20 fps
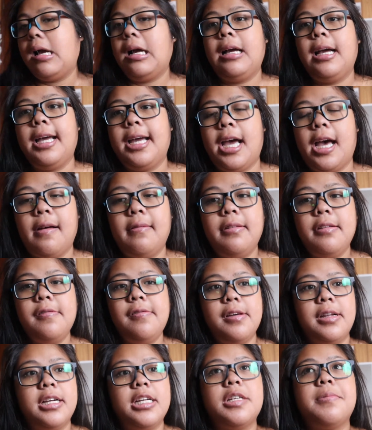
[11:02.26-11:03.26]
I have to
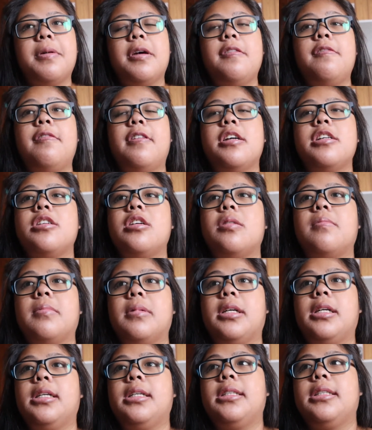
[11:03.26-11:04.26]
finish my French
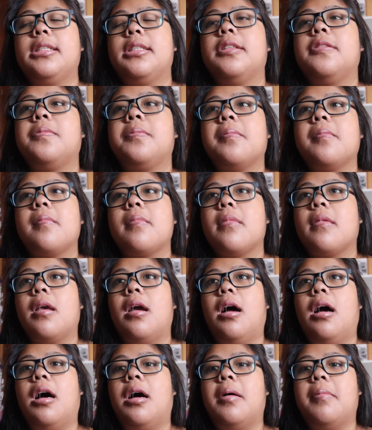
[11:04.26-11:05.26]
homeworks.
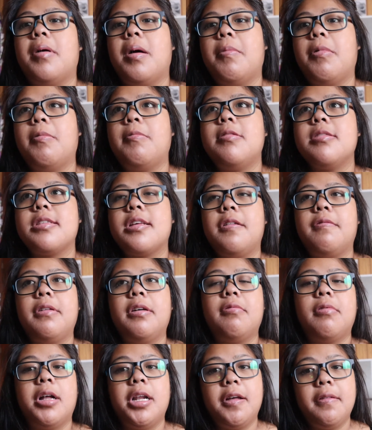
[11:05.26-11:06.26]
I'm almost done
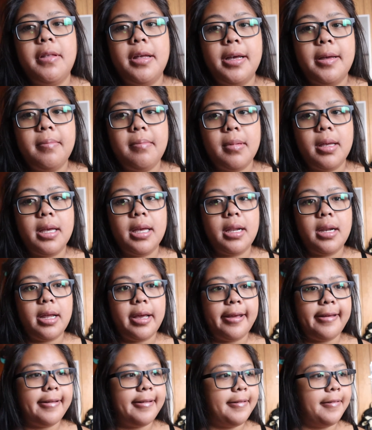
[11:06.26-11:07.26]
with one of them,
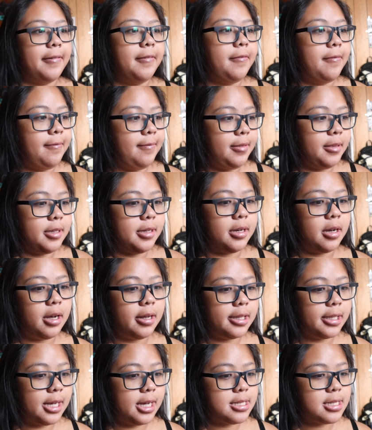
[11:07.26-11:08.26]
and I have the
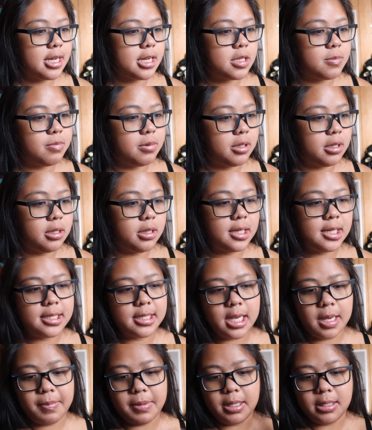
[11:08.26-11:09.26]
online textbook
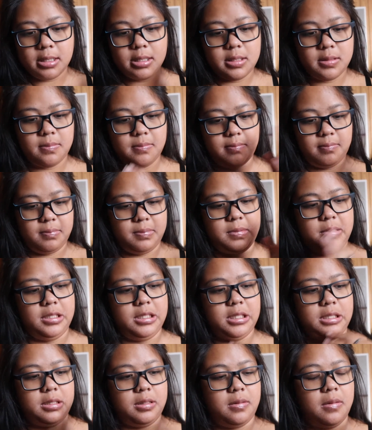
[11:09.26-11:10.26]
assignments.
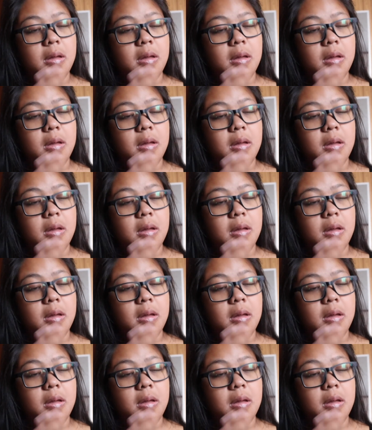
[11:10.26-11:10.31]
Ugh.